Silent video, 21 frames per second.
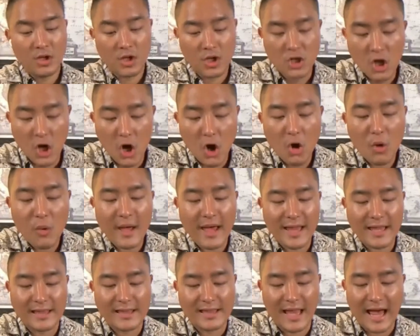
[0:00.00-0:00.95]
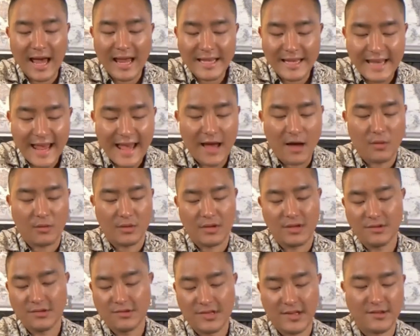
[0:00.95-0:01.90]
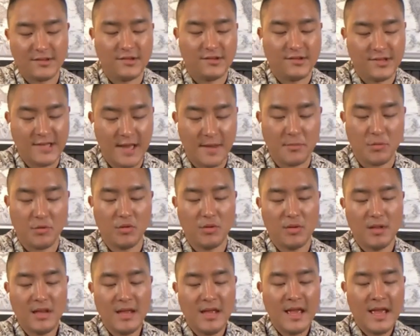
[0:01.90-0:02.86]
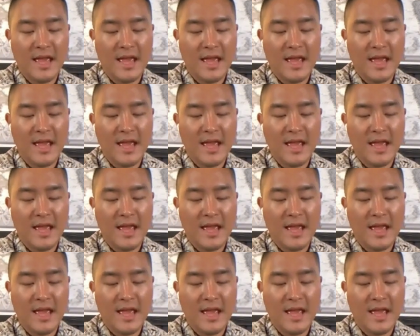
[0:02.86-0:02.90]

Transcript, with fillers: Go and lie down, he said to Samuel.